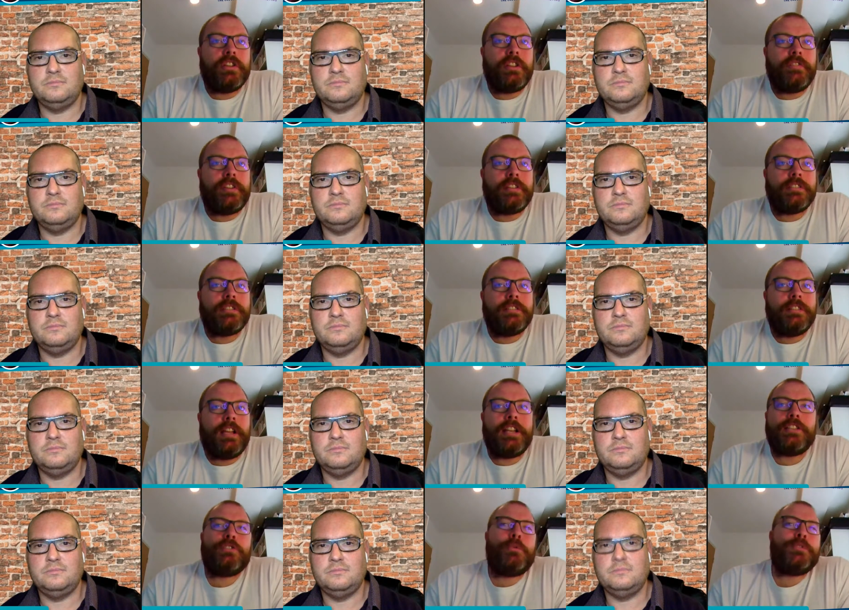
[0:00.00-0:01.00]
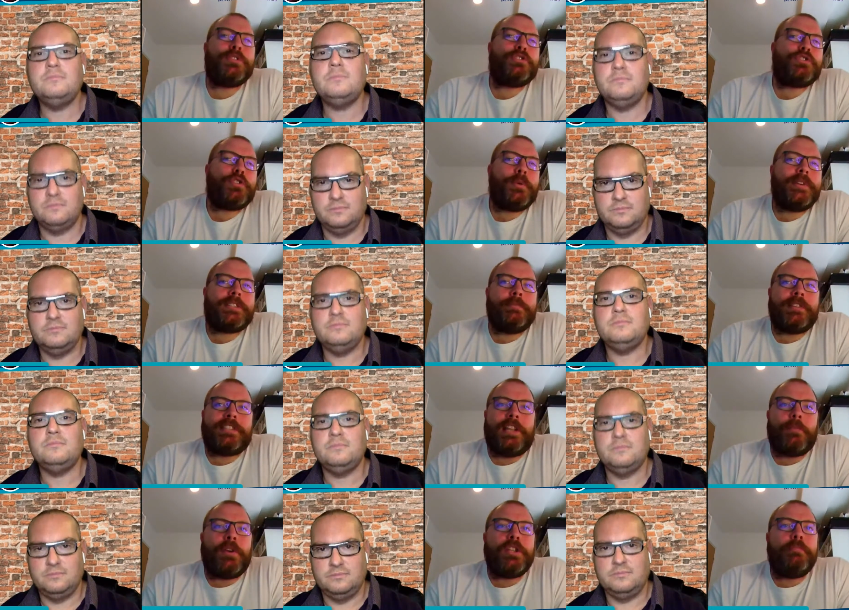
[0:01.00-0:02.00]
Speaker 1: for the service and it's always a truism
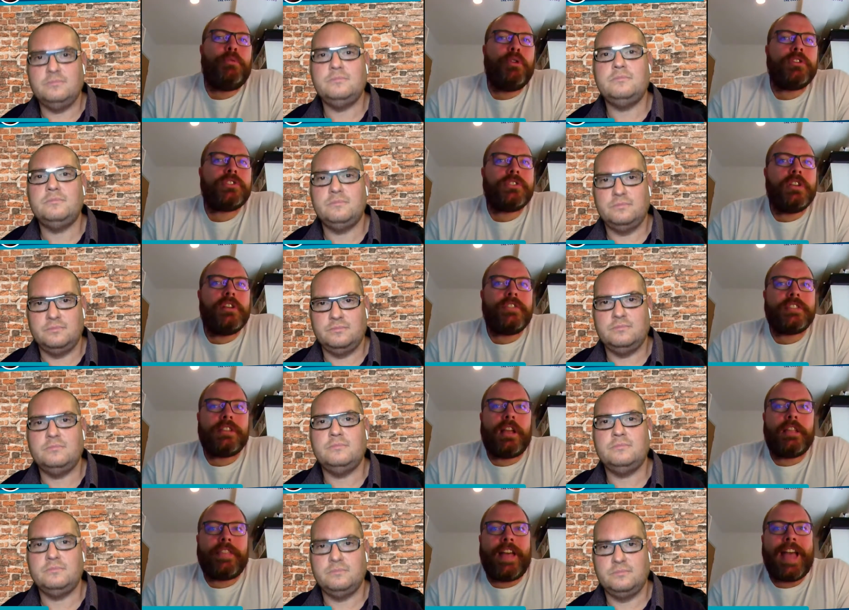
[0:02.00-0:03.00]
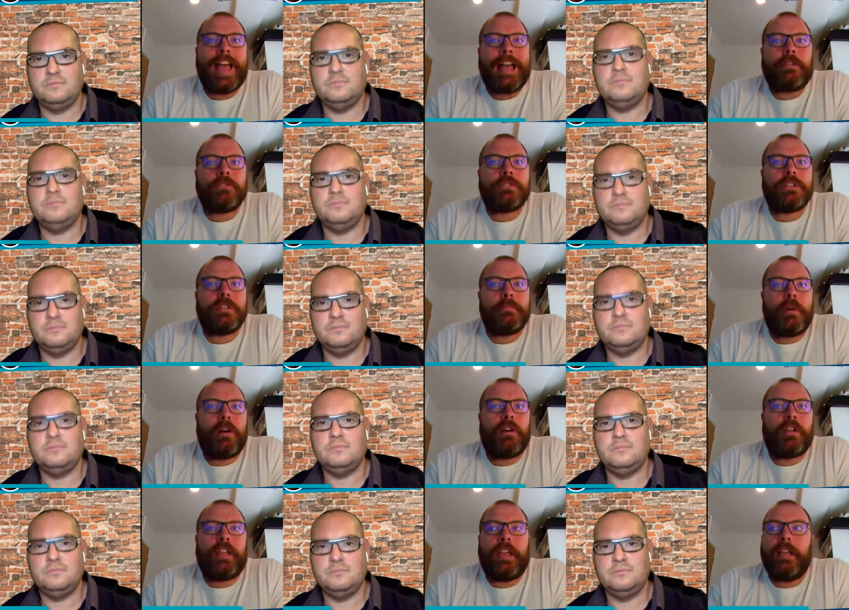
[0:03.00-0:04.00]
isn't it when you put a service like that out to the
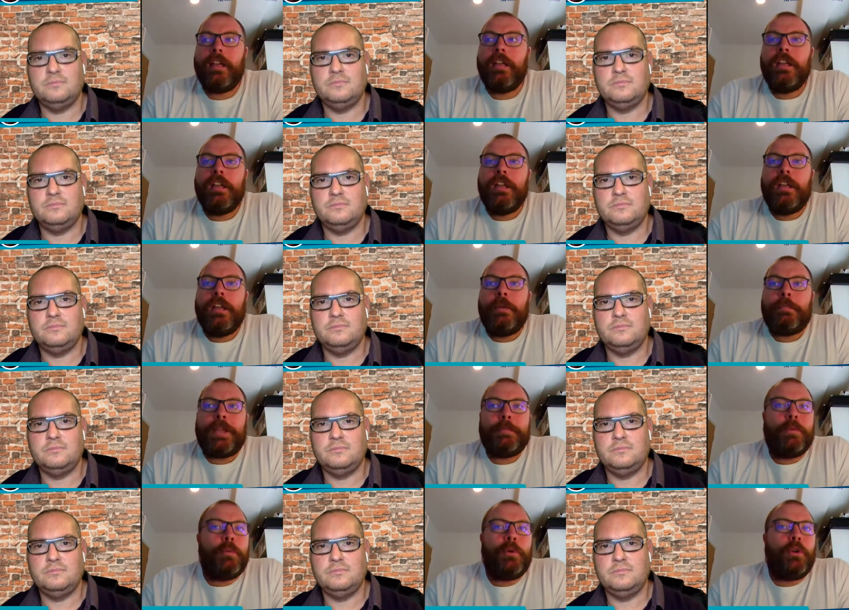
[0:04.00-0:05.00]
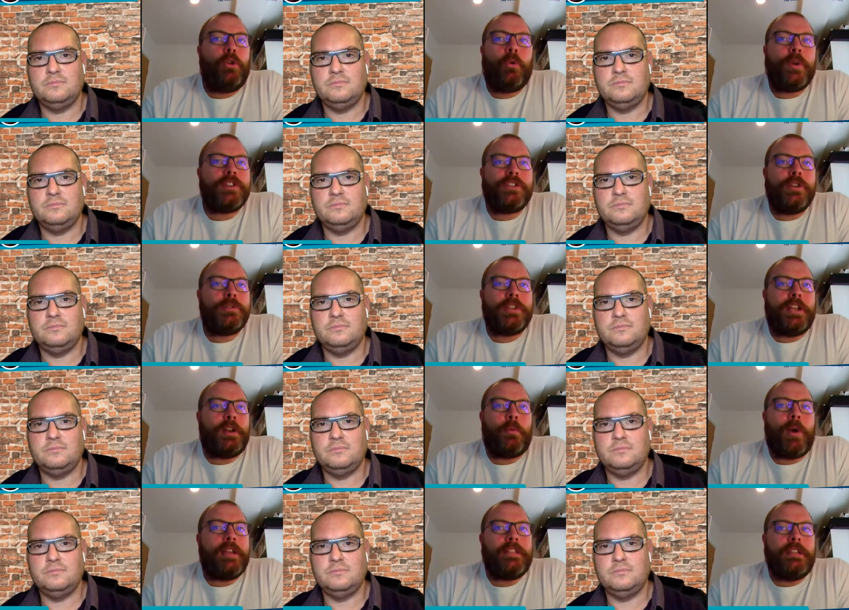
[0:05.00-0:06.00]
market people will always use
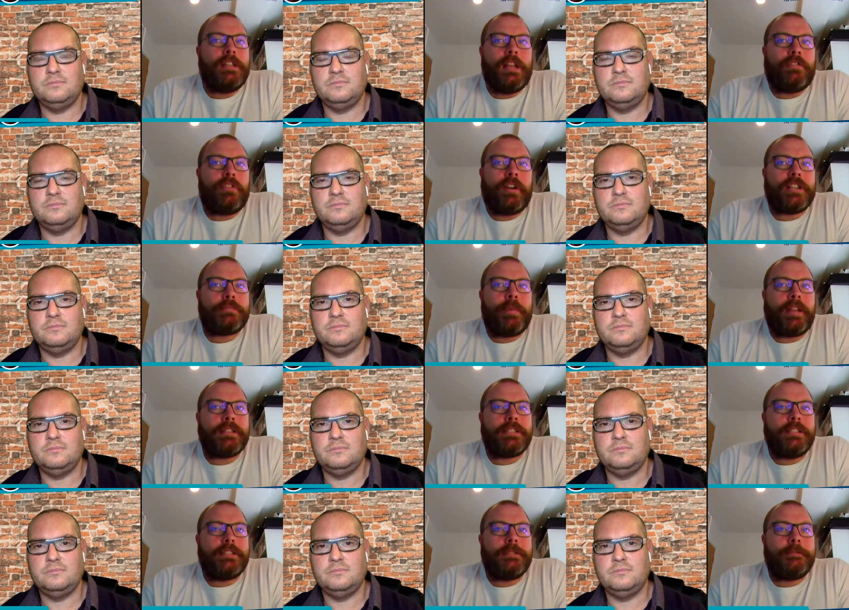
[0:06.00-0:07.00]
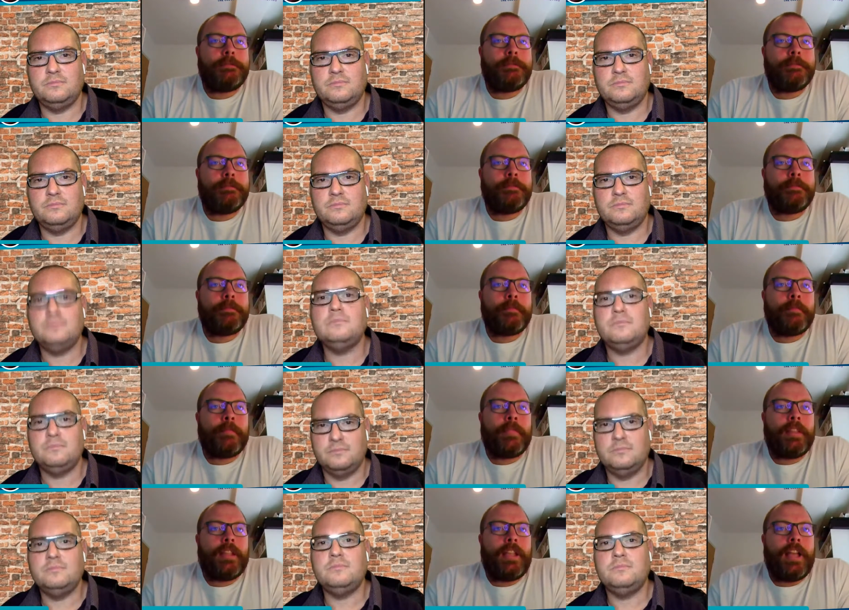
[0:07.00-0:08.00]
it in a way that you never expected
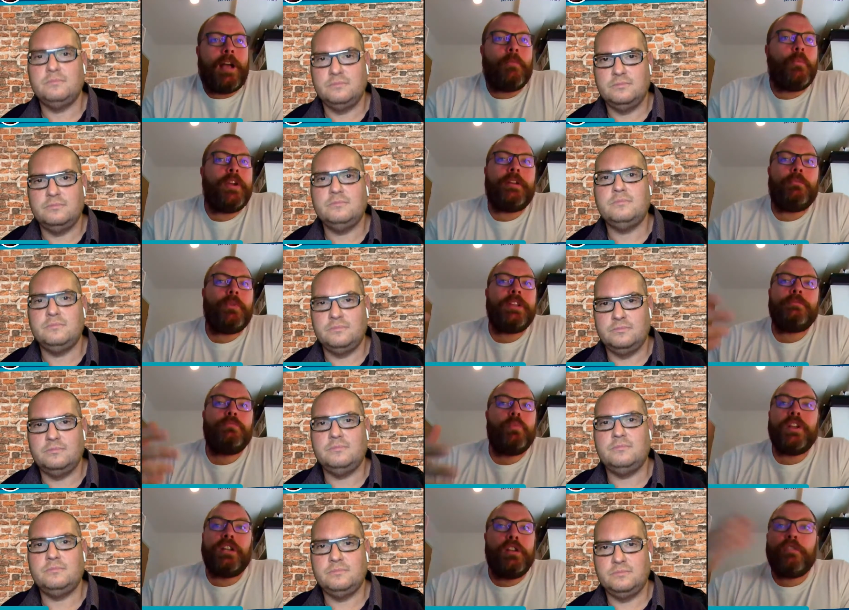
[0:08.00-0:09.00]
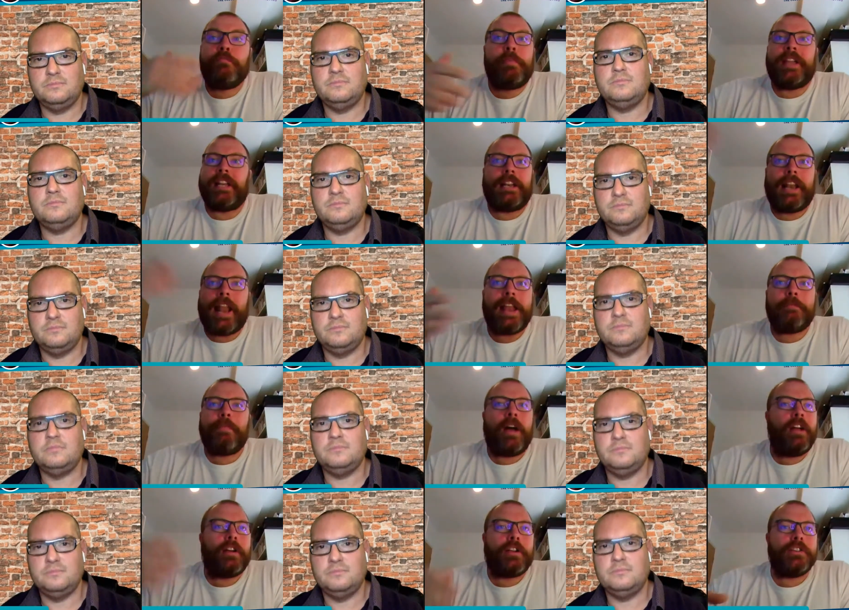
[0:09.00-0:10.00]
and we we we love being
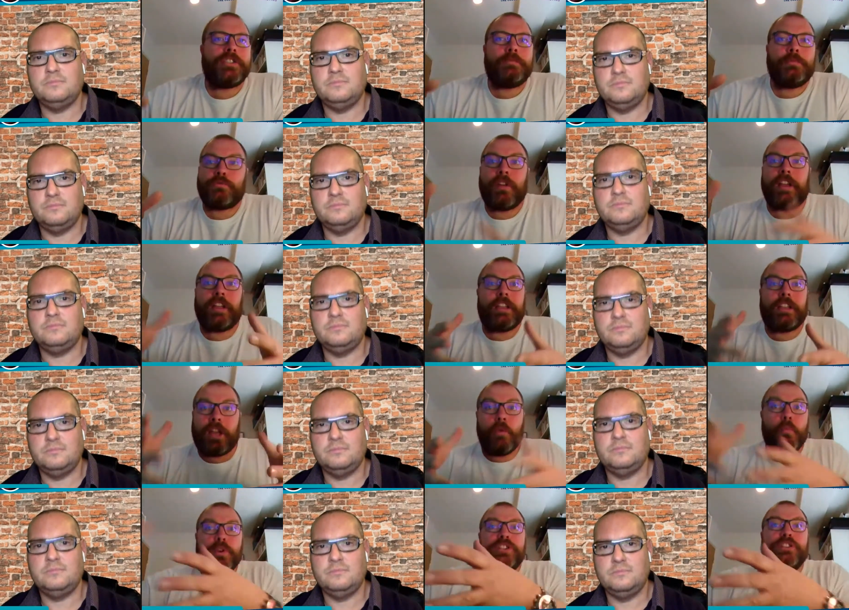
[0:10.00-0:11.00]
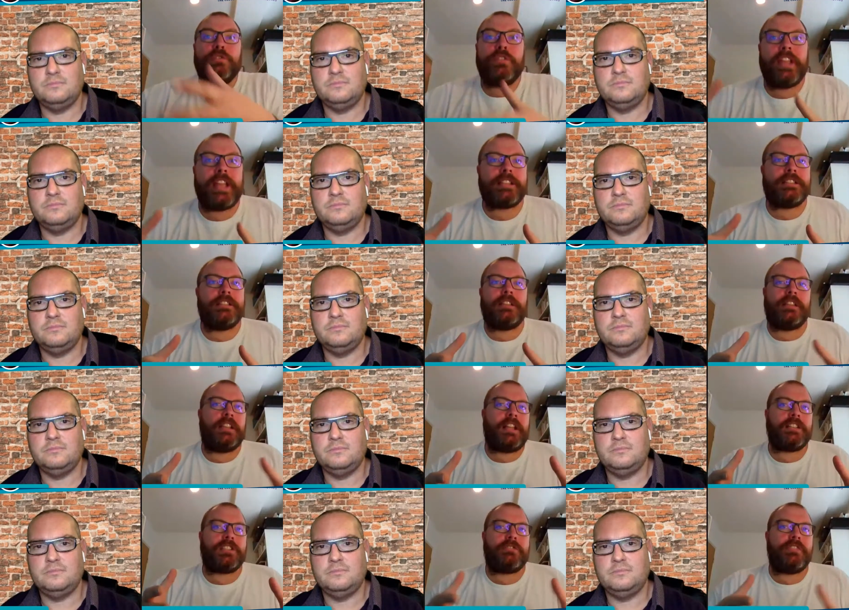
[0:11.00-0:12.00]
led by our customers right can we do this
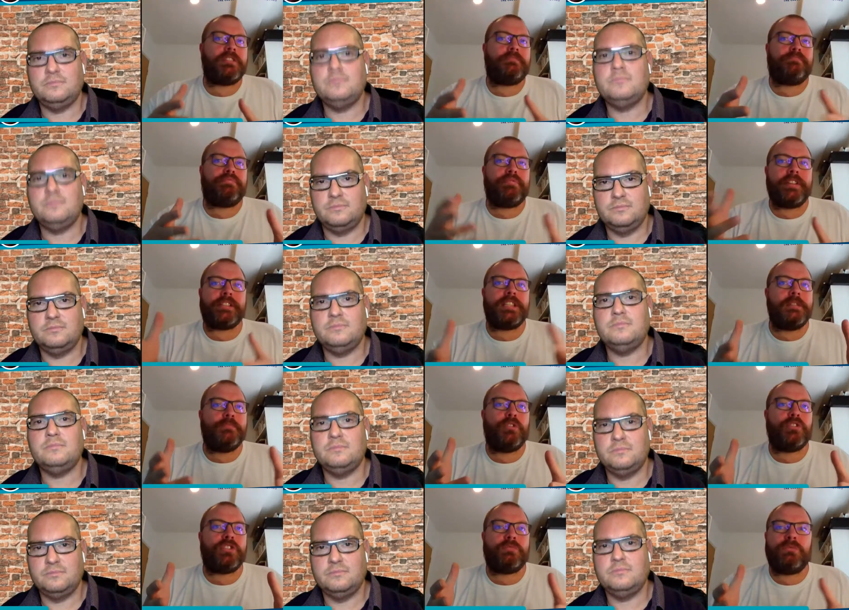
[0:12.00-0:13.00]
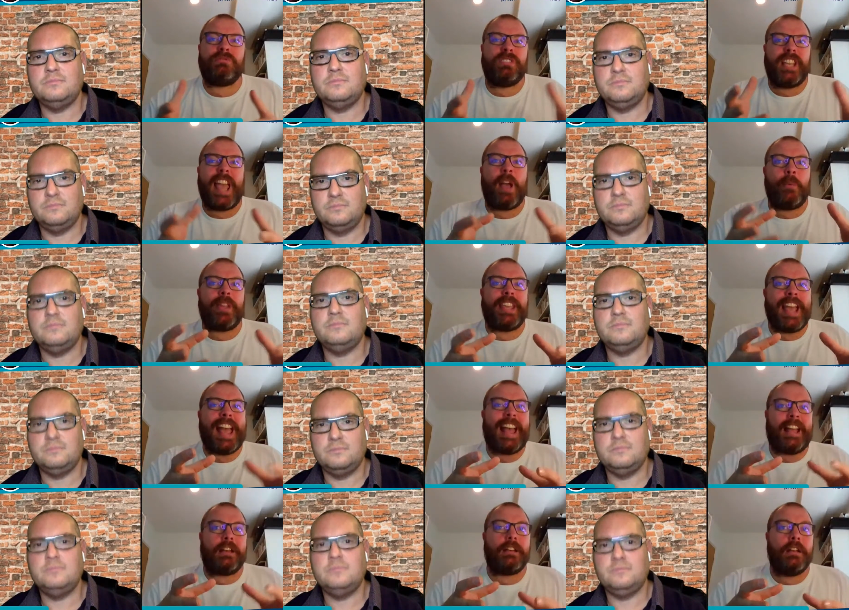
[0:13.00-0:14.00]
and the answer is pretty much well yeah we
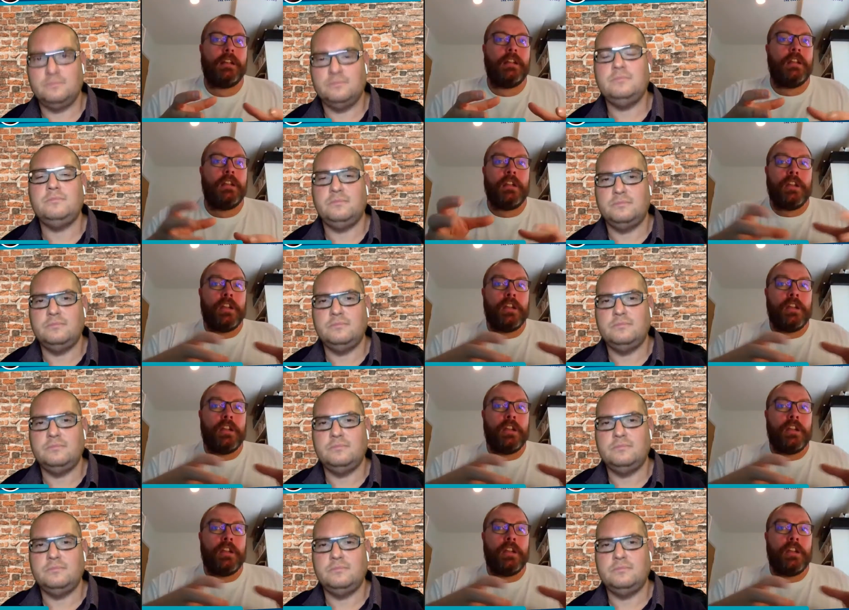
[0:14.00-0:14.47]
can